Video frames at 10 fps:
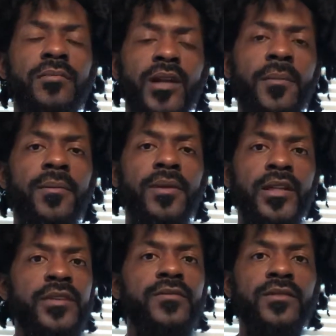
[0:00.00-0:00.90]
I'm a
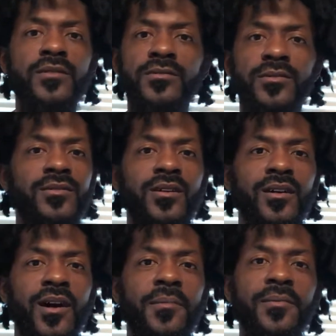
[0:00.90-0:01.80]
believer.
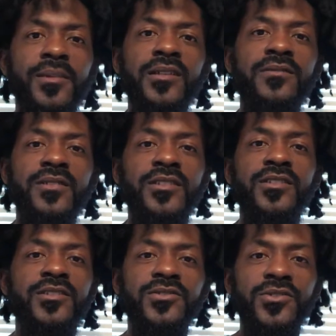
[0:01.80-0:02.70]
I'm a believer in
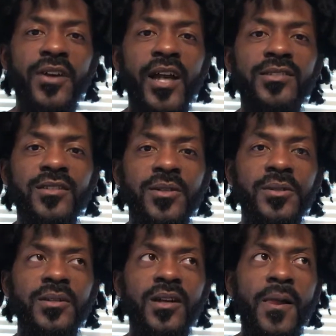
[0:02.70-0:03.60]
Jesus Christ.
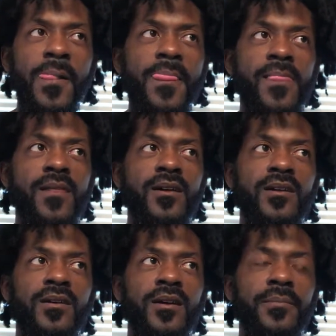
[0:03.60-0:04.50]
So
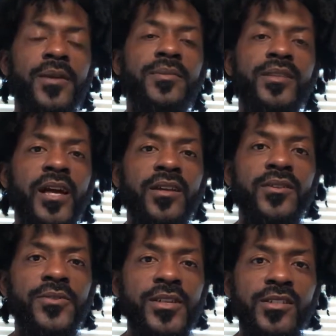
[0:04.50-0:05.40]
people think
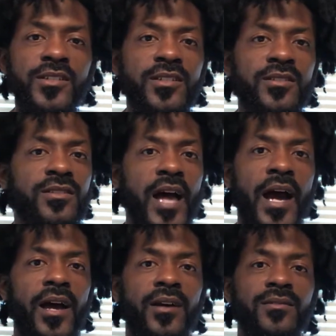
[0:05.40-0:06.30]
Christians
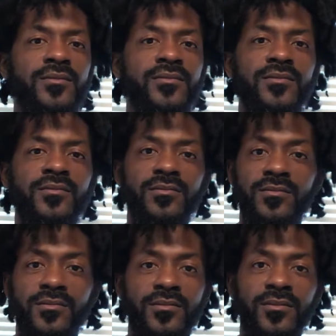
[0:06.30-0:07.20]

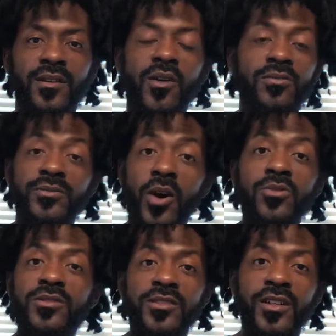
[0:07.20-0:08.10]
don't
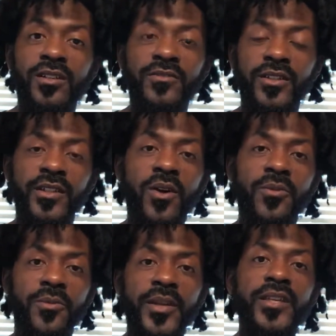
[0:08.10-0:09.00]
know stuff or
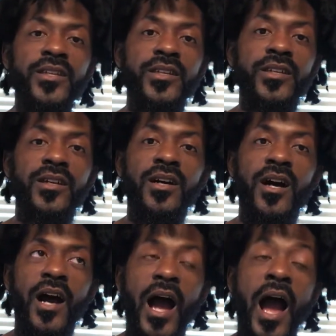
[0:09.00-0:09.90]
don't read.
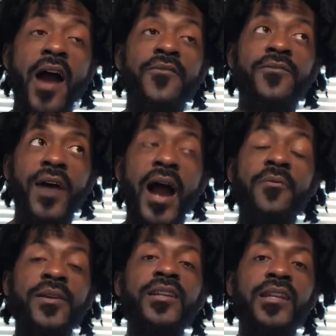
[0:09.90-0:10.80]
I
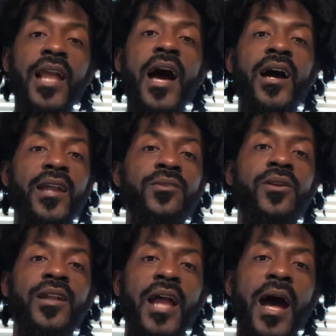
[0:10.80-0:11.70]
read a lot. I
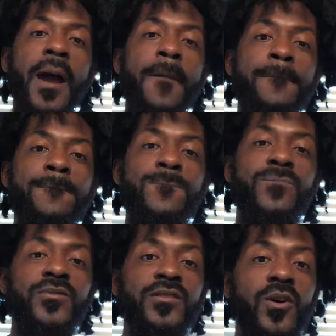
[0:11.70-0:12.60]
know a lot.
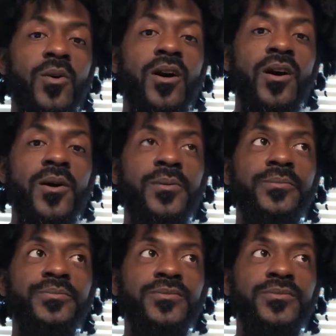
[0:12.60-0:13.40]
So,